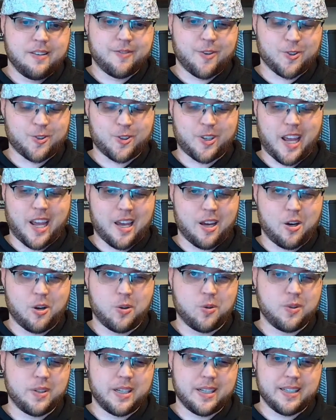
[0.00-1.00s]
Walter
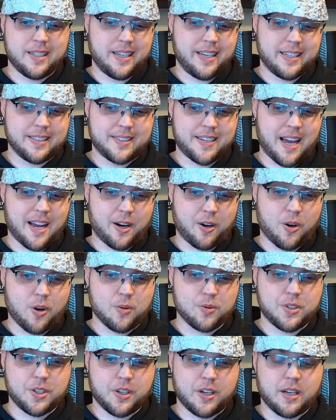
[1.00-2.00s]
KO, it's kind of
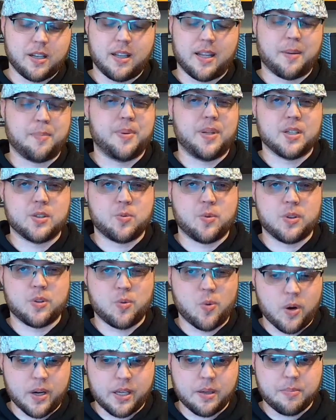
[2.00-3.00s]
gross. You're getting like plus
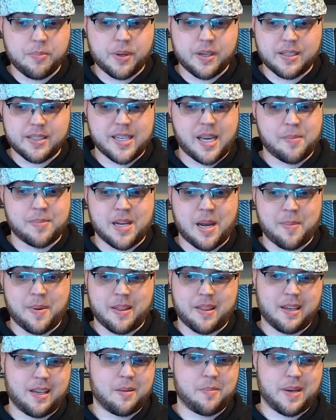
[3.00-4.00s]
120, but at the same time, I
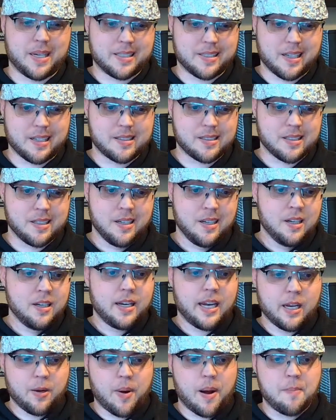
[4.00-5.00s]
think it makes sense.
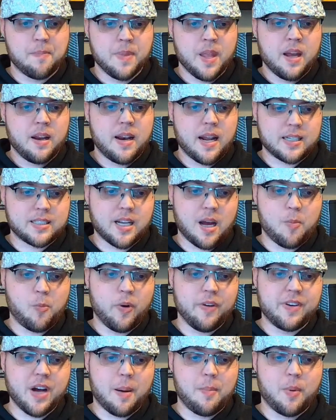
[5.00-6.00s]
Anyway, next up,
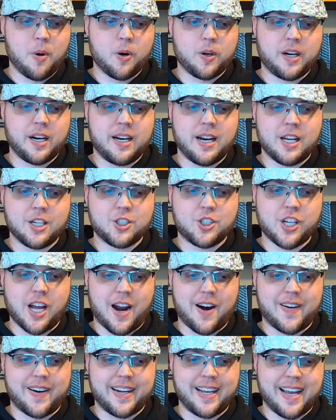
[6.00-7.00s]
we've got Morgan
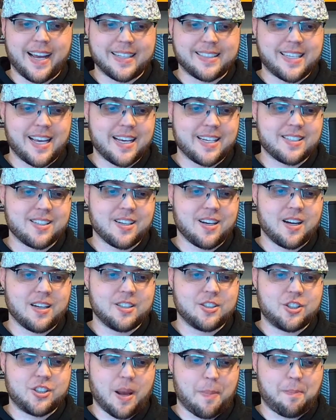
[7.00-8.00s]
Charrier takes
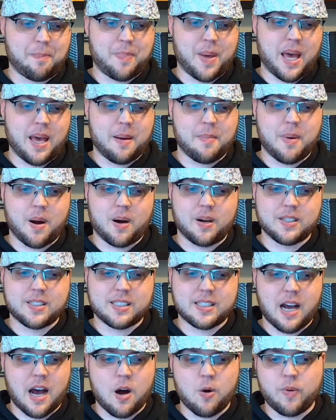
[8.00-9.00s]
on Chepe
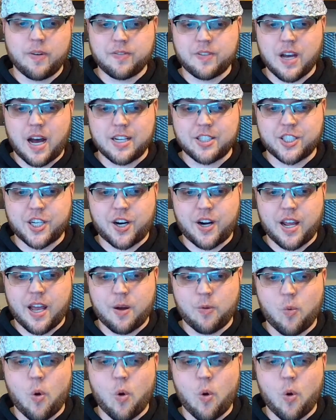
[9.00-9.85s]
Mariscal. We've got Charrier